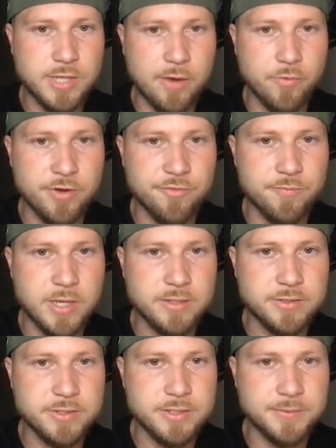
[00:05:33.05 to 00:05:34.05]
I would have
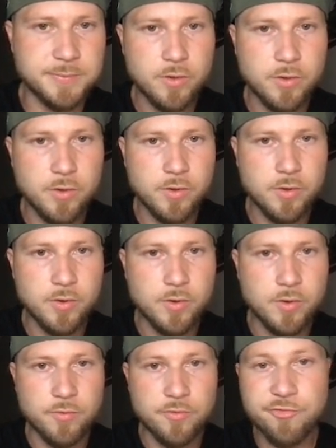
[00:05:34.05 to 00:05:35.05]
missed
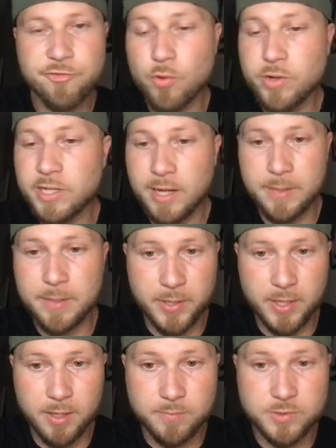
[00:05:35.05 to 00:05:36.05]
49
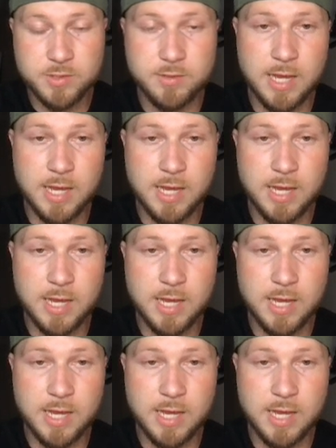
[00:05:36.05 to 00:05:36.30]
pips.